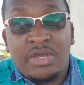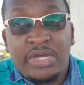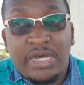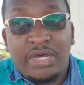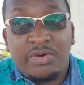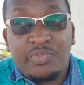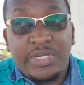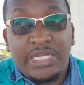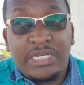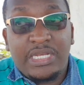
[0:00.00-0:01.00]
We
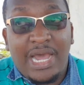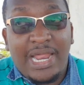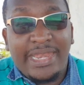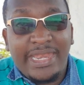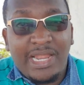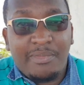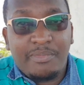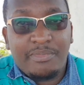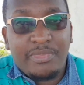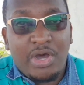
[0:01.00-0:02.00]
did
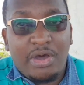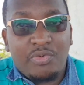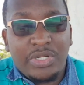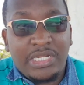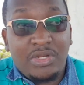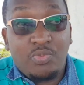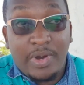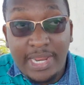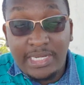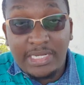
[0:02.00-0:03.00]
one
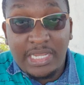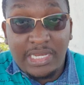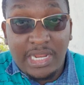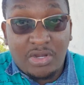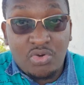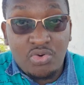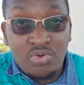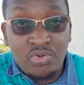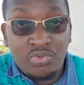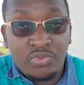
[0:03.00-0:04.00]
in
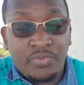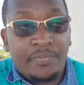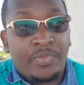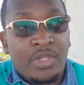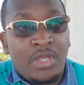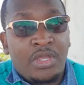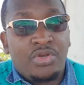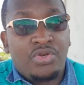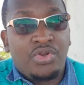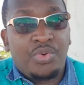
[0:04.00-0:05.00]
Nakuru
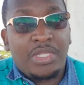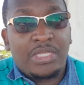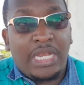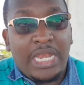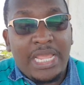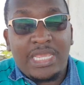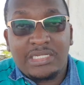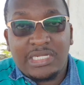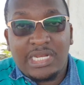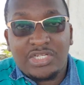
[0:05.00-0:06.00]
during the Lake
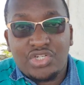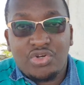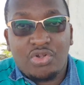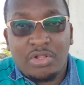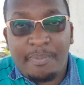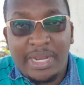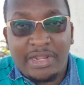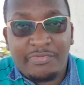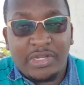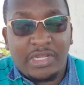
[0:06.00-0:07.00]
International
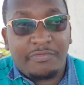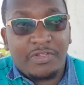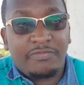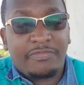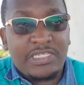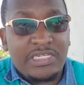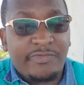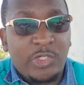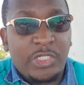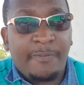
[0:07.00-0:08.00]
Pan-African Film
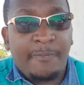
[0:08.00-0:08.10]
Festival,